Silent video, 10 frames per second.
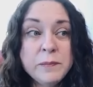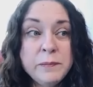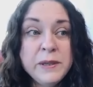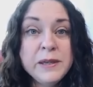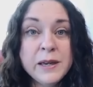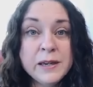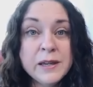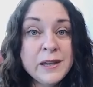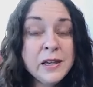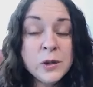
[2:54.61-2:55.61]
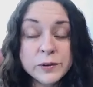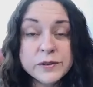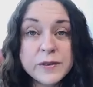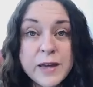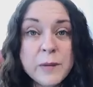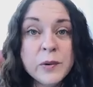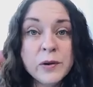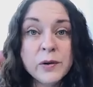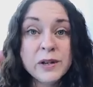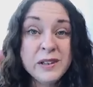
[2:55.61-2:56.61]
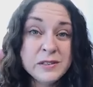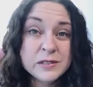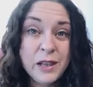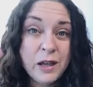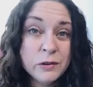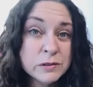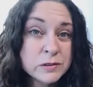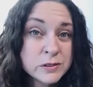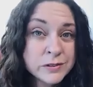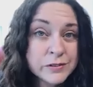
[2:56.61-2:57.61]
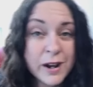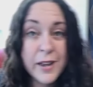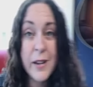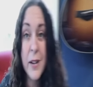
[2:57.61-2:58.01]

being equal to them, or, or at least close, right?